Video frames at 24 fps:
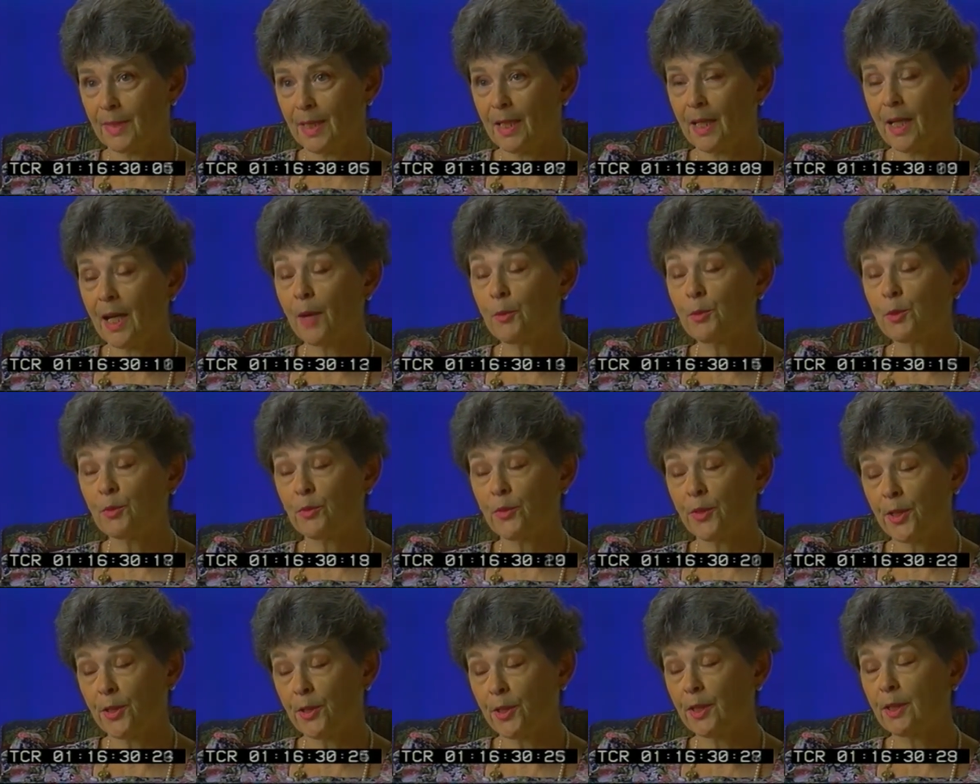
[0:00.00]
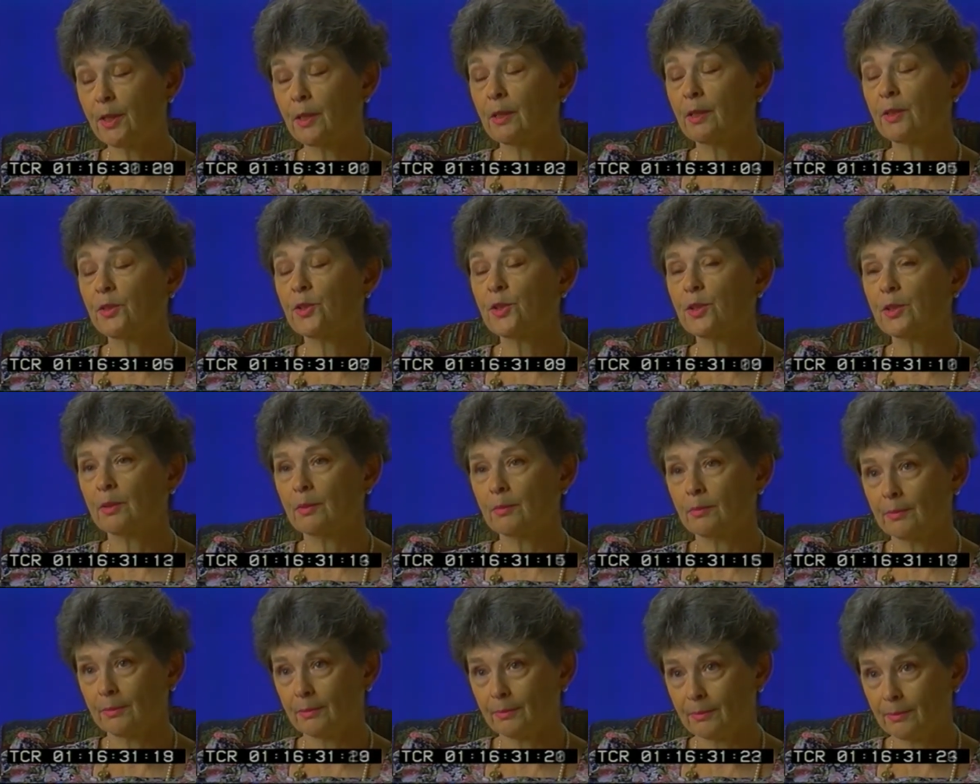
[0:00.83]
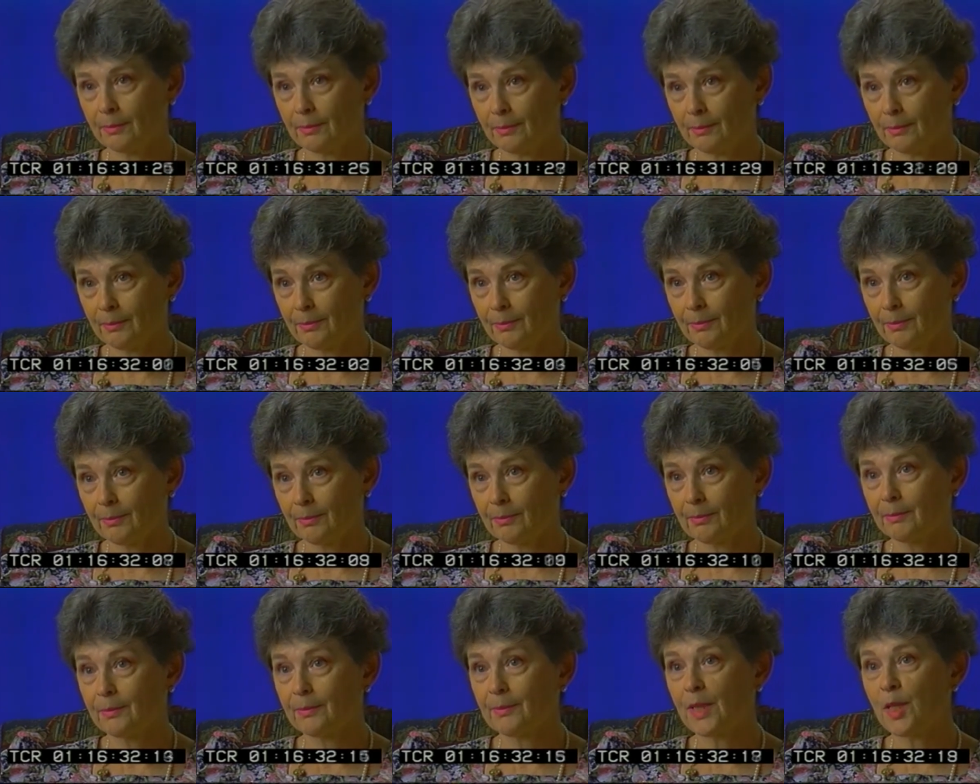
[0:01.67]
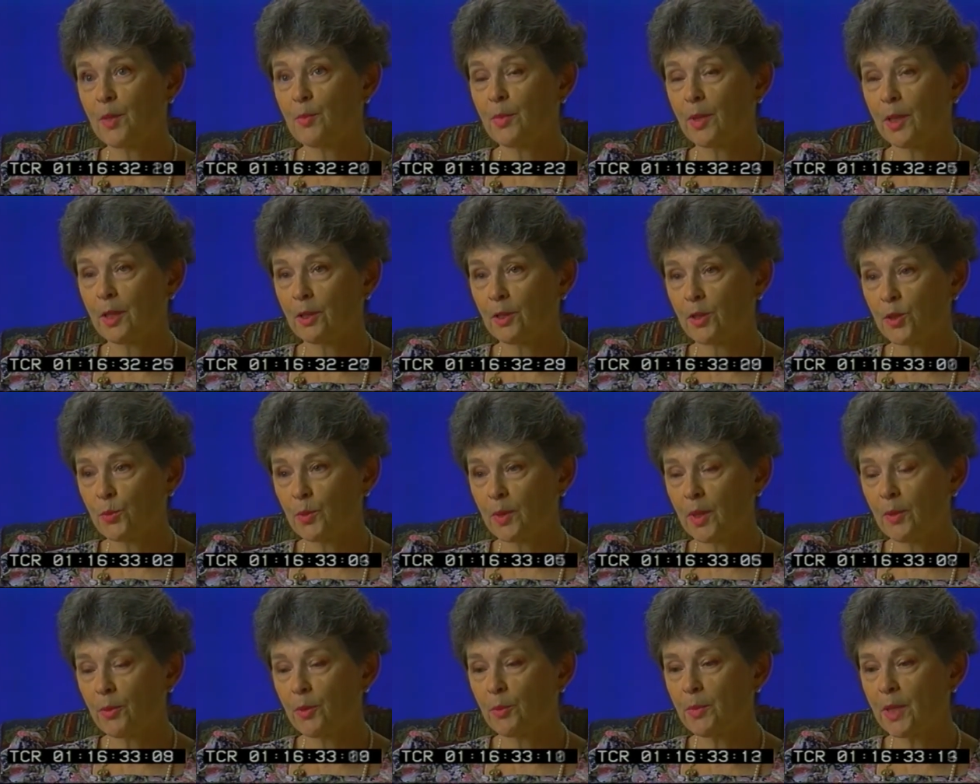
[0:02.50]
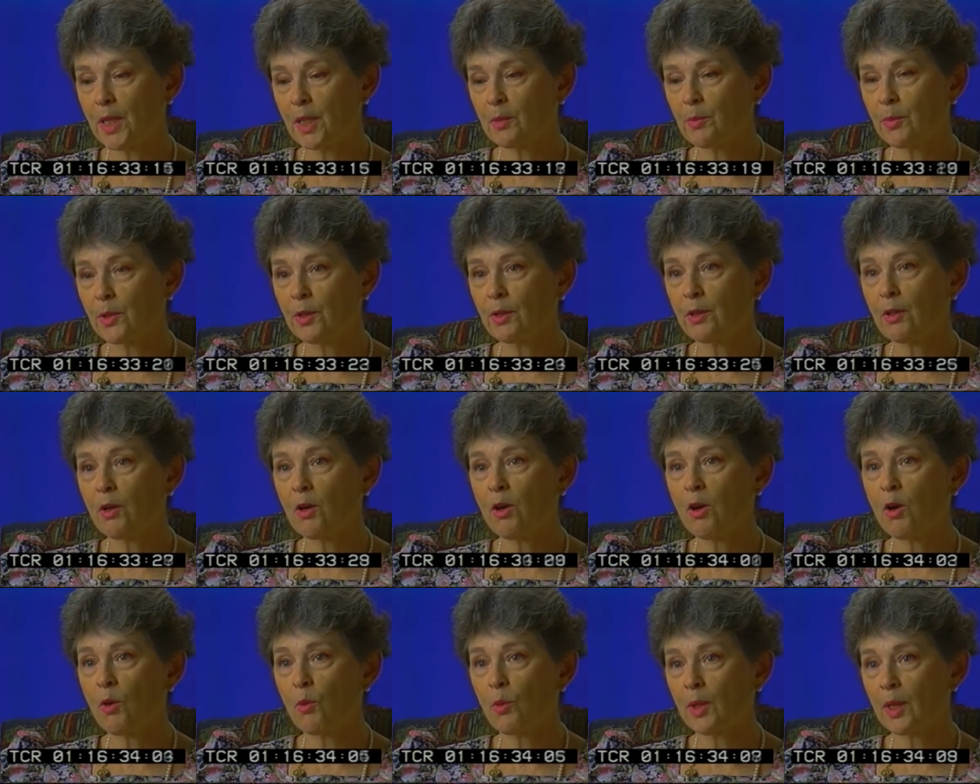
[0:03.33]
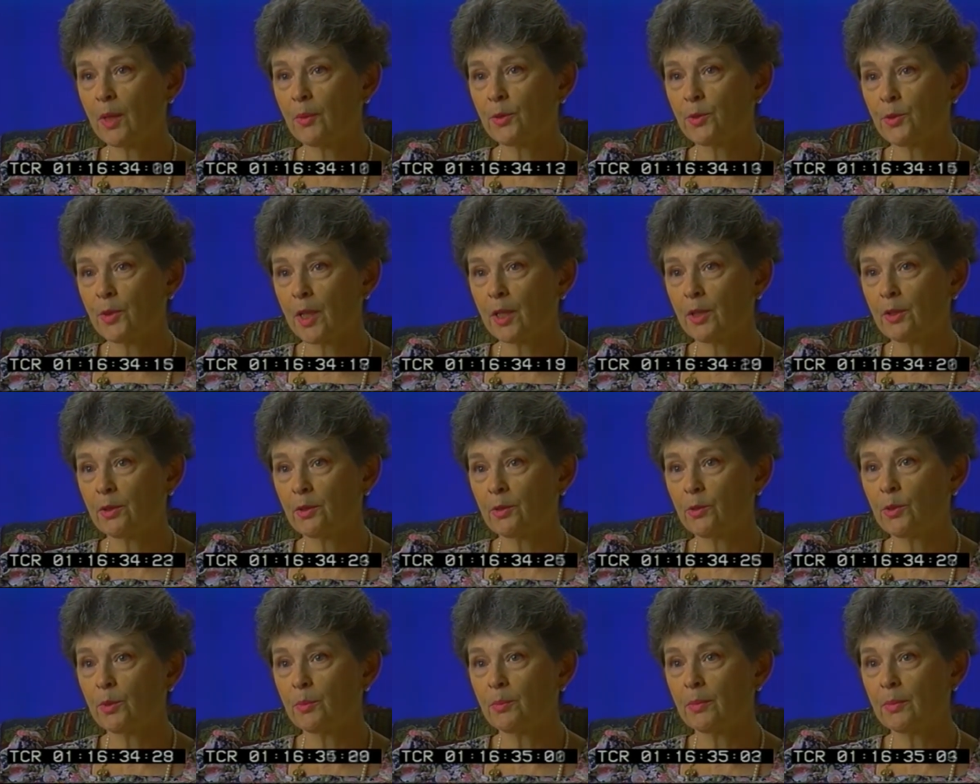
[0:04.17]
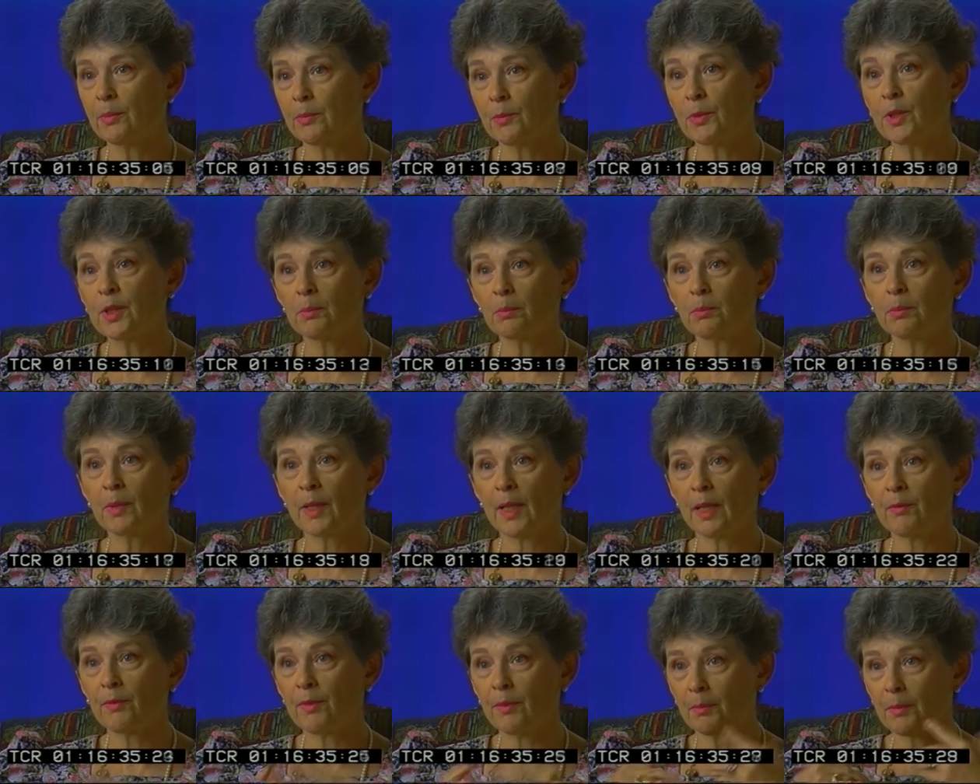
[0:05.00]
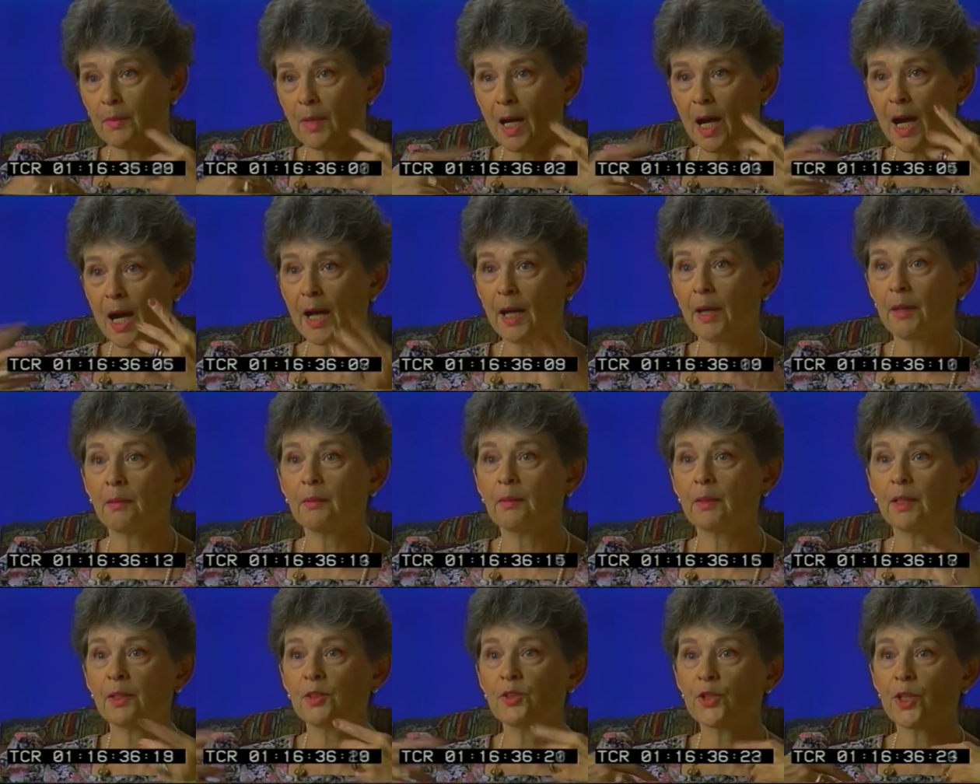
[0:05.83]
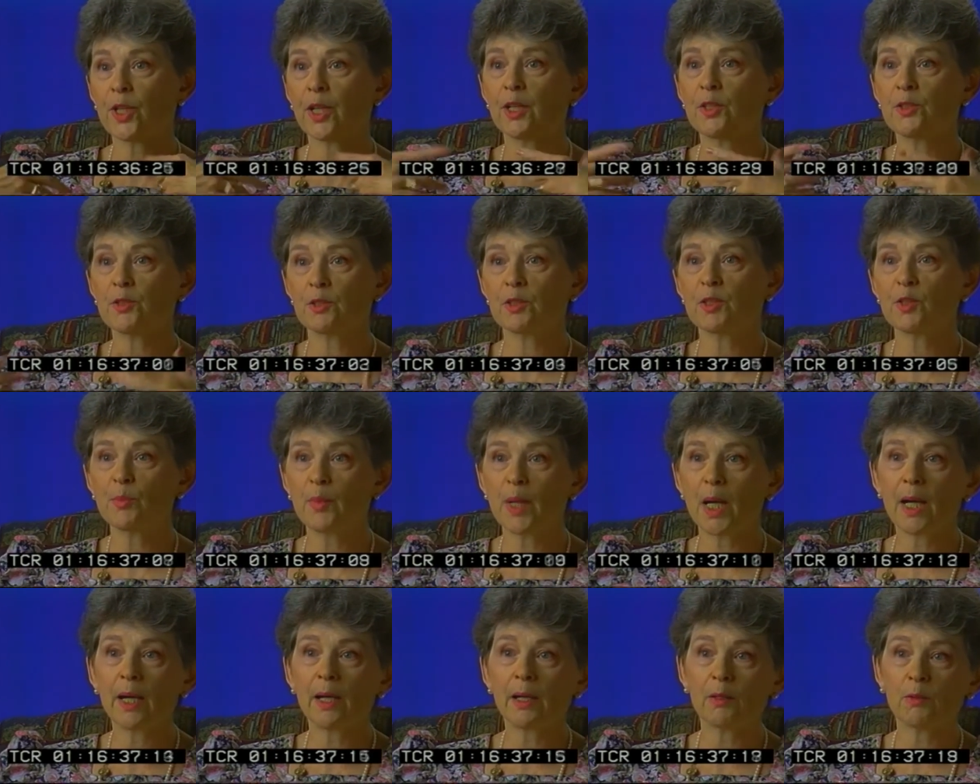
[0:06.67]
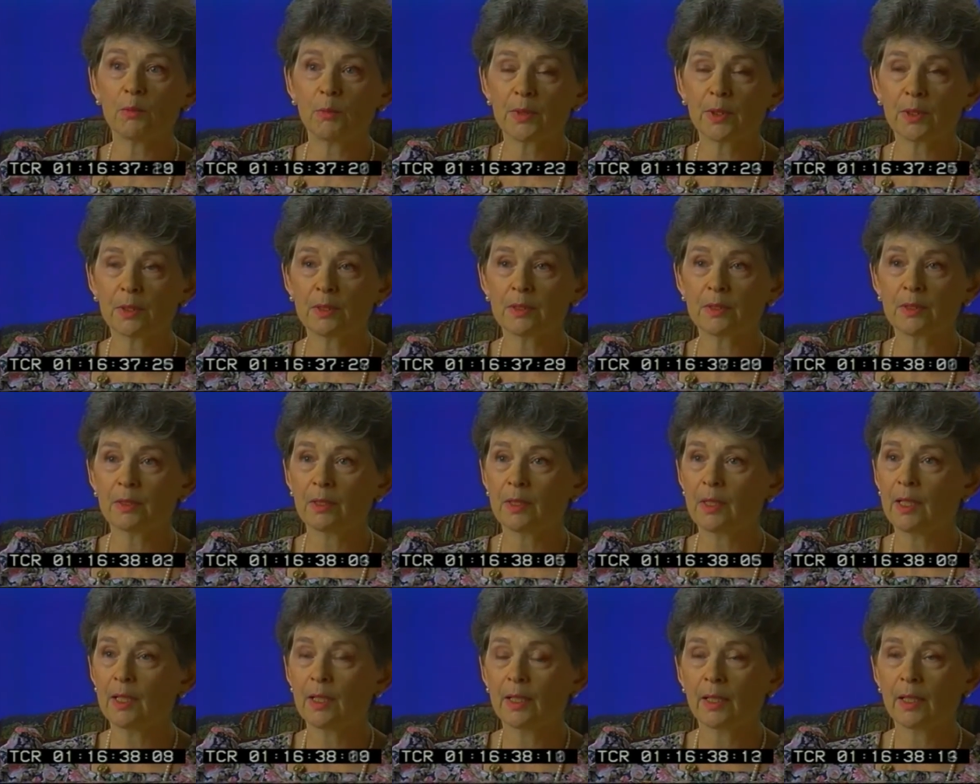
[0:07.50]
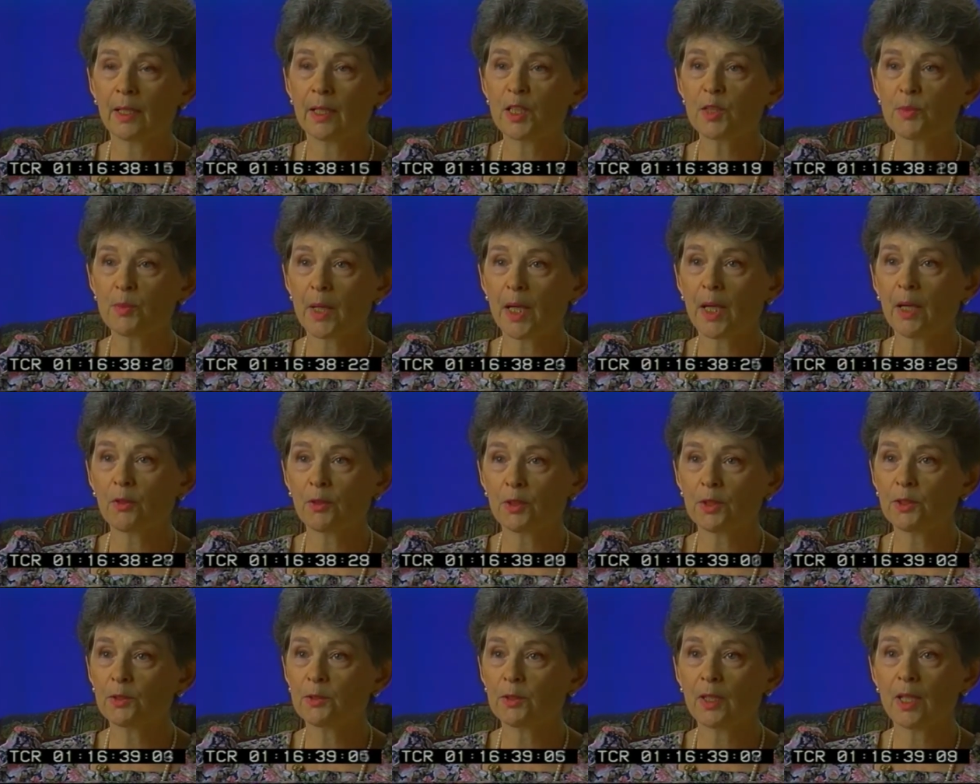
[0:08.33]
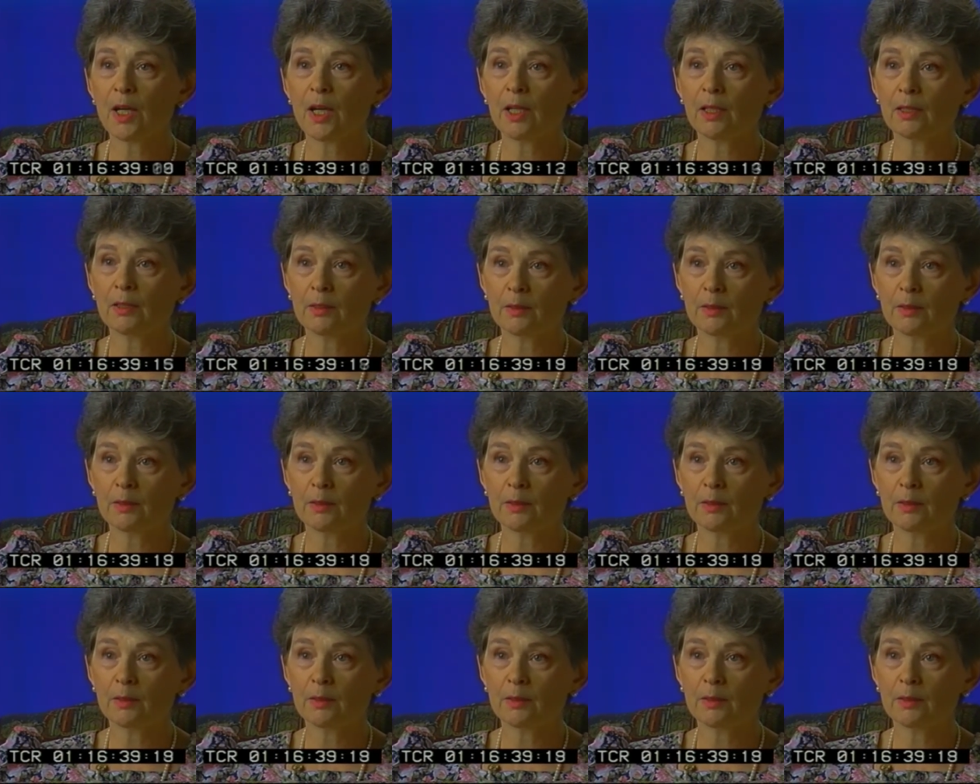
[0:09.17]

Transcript: I was very touched. Because when I would meet them in the hall, what I would try to do would have eye exchange and smile, because a smile can do a lot.